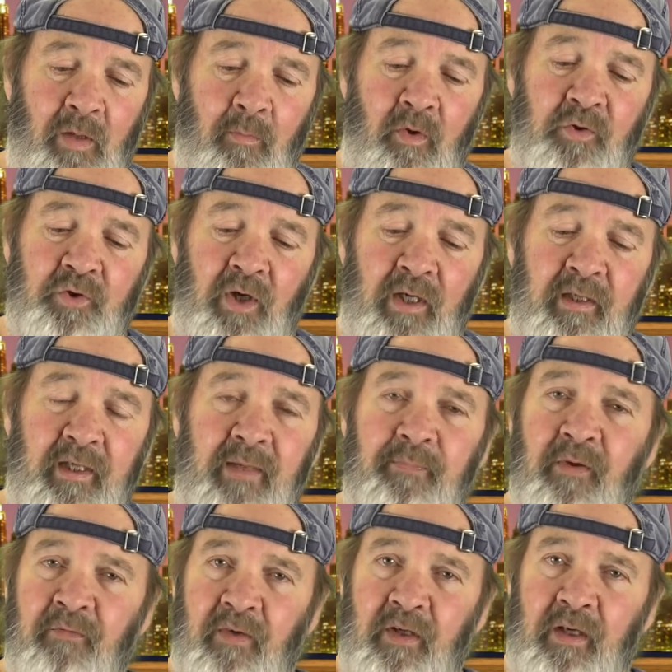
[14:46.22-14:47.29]
I'm going to try to keep
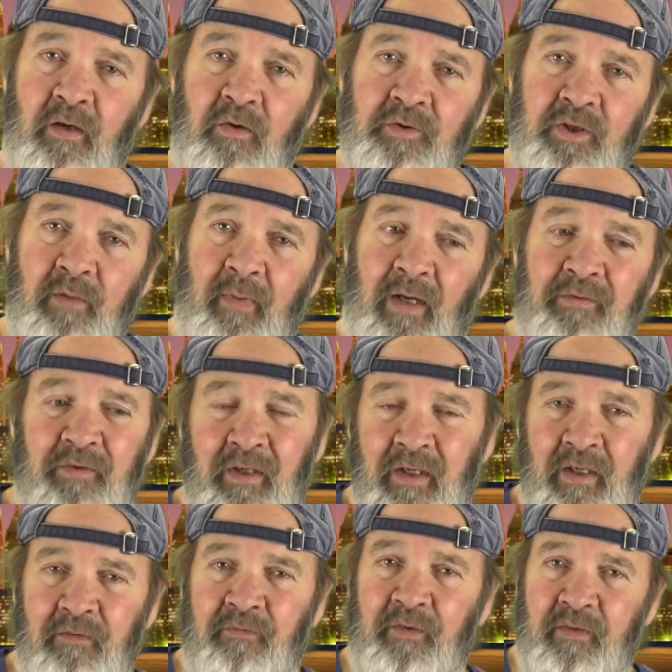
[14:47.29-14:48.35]
the videos to about
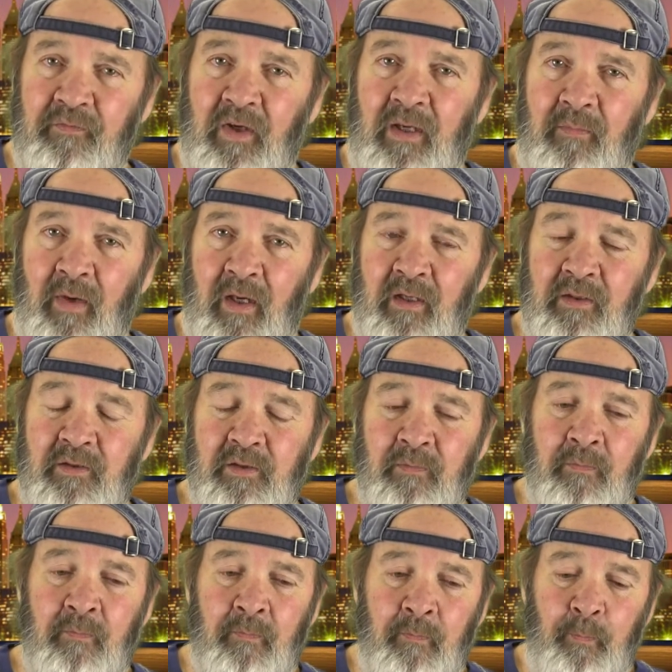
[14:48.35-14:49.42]
10, 15 minutes
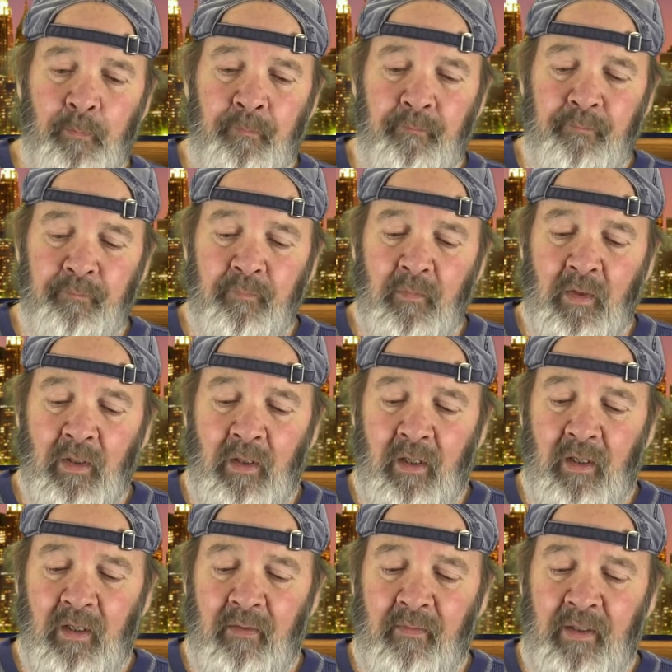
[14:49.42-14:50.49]

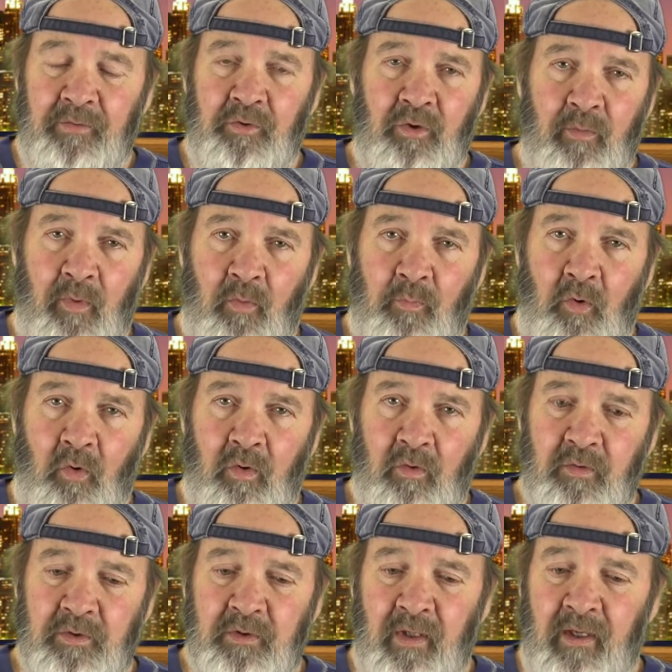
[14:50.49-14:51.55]
and do the
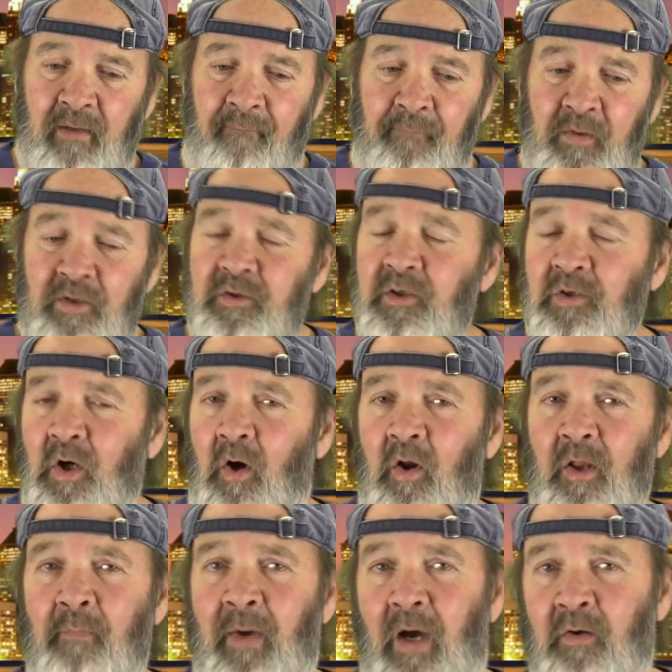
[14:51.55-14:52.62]
memorials. And this is all
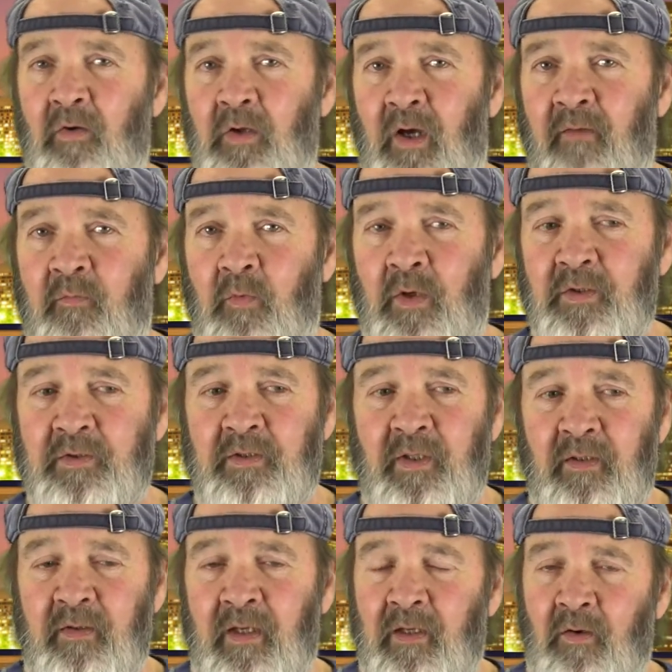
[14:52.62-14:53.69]
about our loved ones
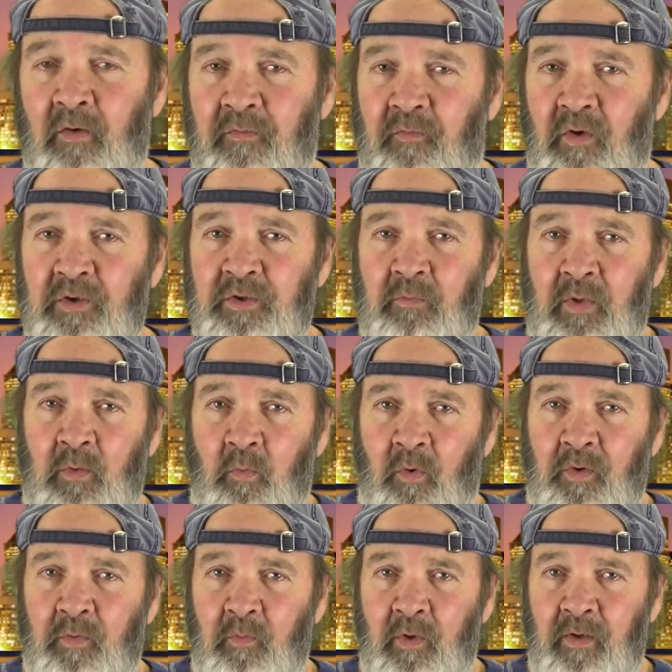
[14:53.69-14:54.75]
and our friends that we
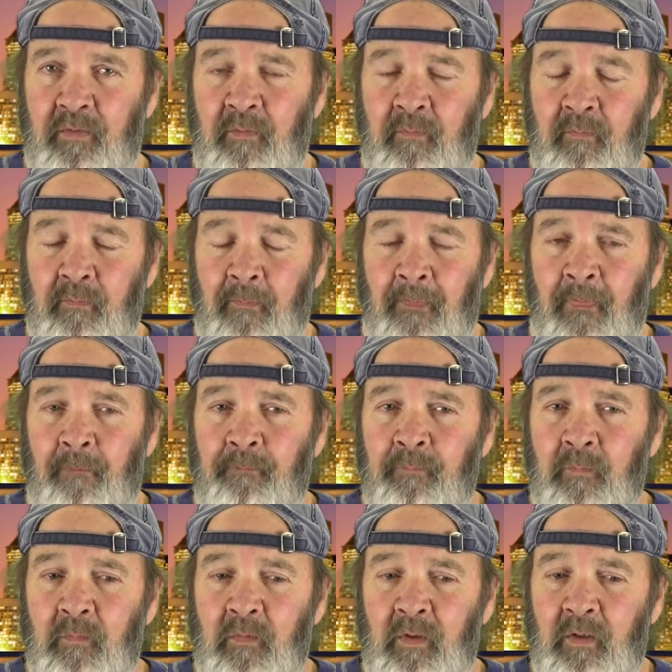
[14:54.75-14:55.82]
worked with.
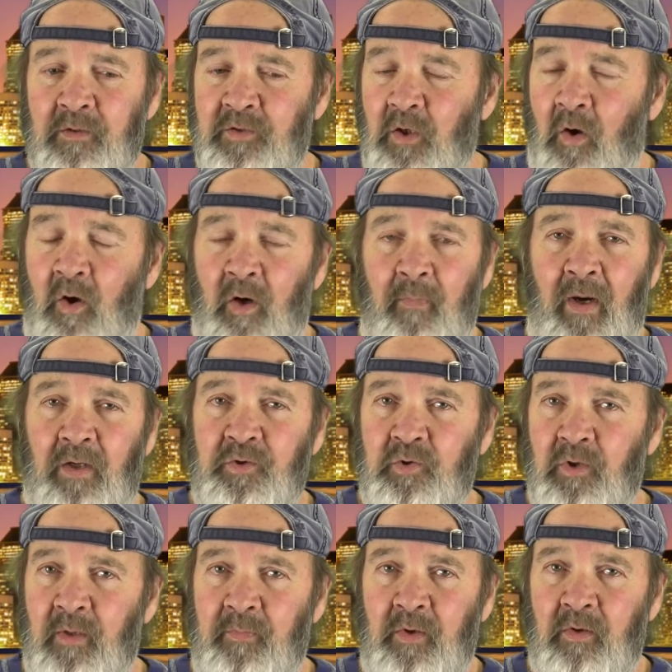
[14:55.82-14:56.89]
It's all about
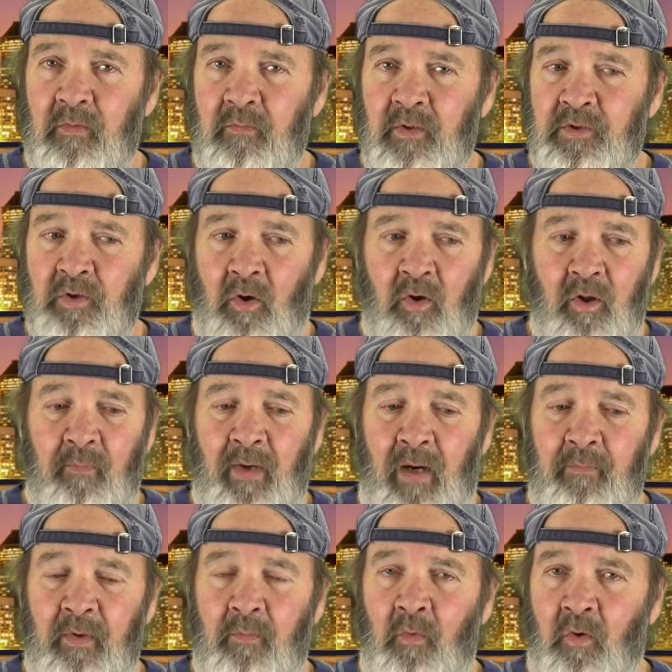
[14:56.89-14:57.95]
tribute. It's all about
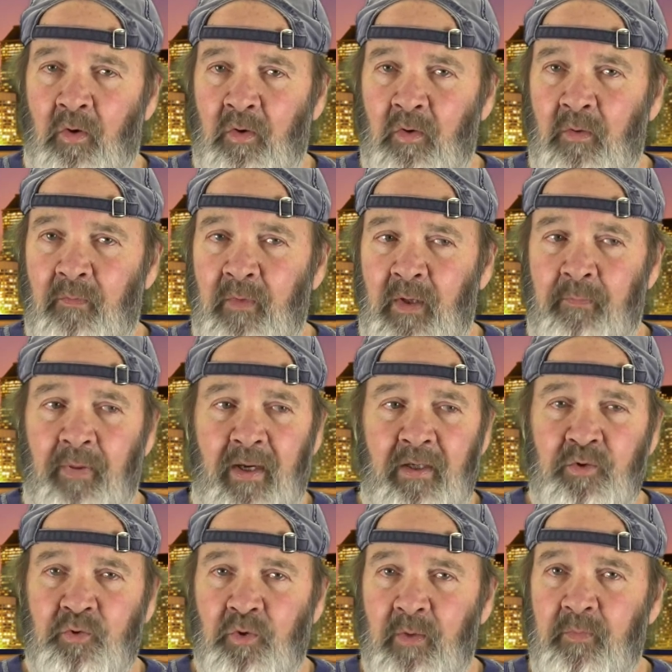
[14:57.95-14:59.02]
memorial and paying
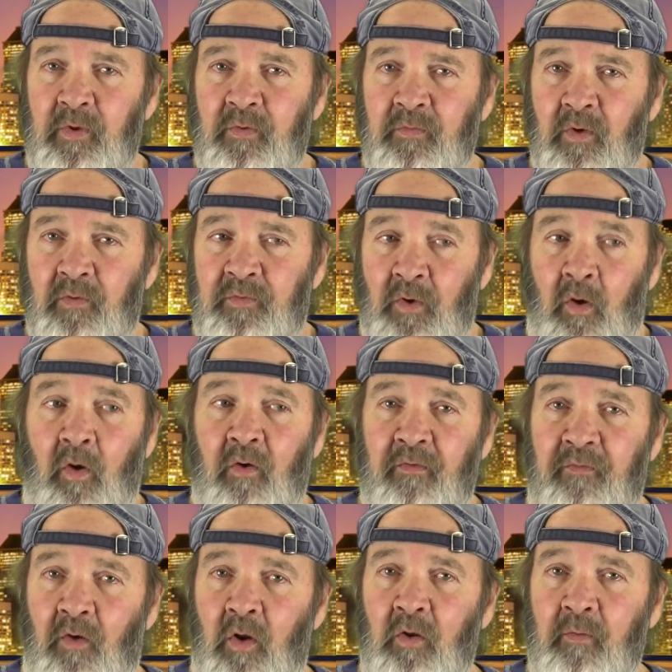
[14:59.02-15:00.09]
tribute to our
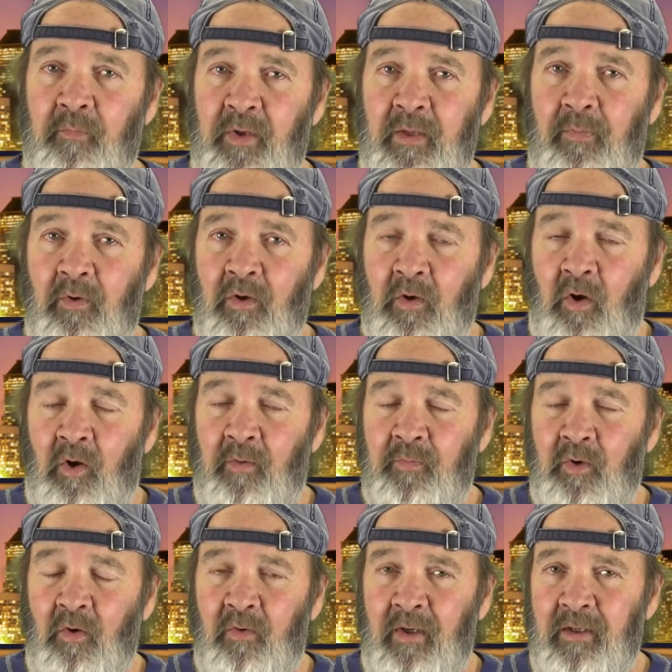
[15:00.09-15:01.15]
fallen people at
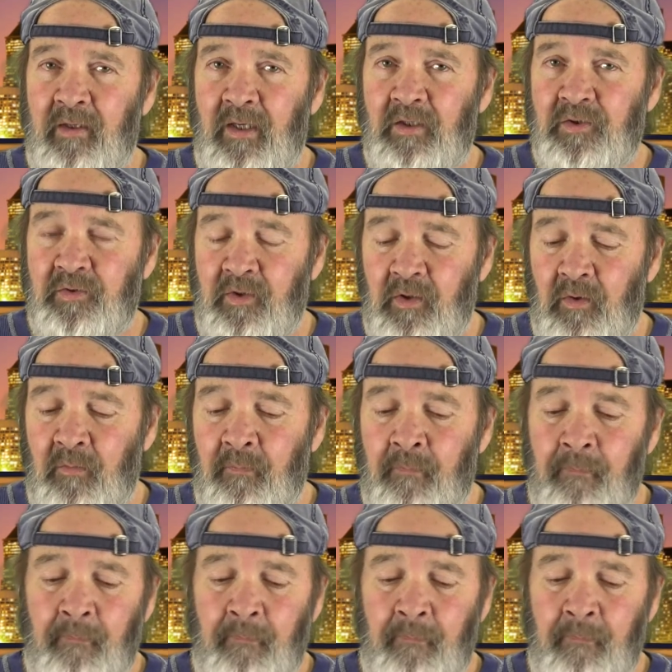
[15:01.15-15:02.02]
Armco and AK Steel.